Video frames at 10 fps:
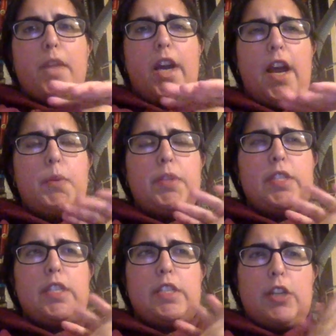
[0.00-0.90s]
I
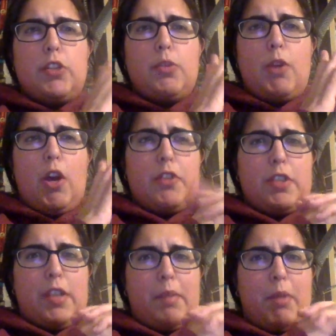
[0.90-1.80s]
was listening to it on the
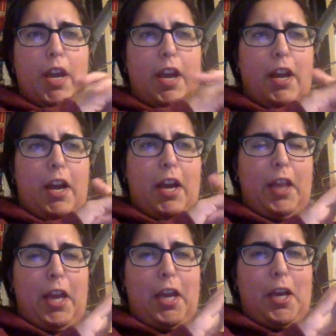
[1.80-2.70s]
subway, and I
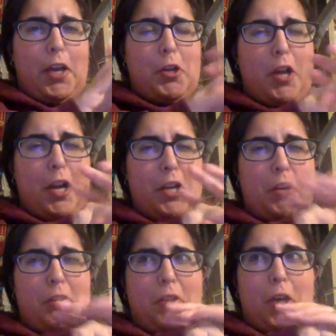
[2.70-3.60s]
like could not
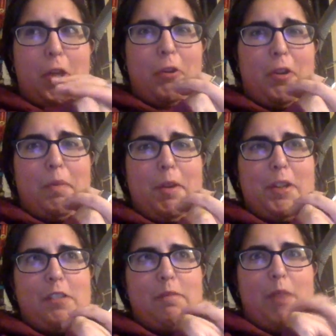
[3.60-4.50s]
hear like 30
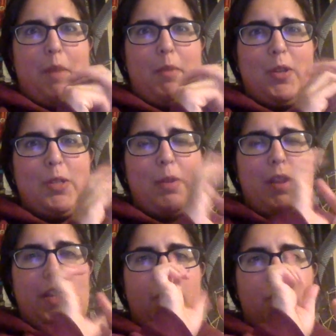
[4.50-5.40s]
minutes of my book, so I
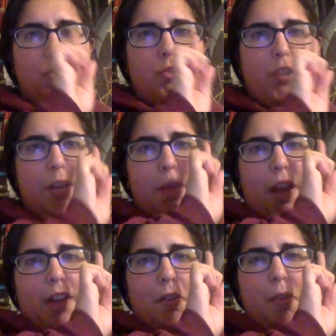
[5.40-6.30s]
like retreated
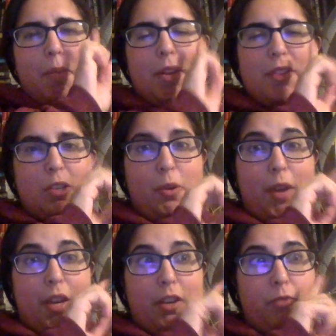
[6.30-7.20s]
back a little bit so
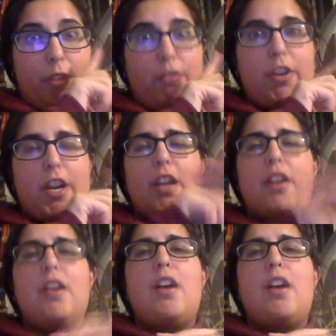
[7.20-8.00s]
I could reread it.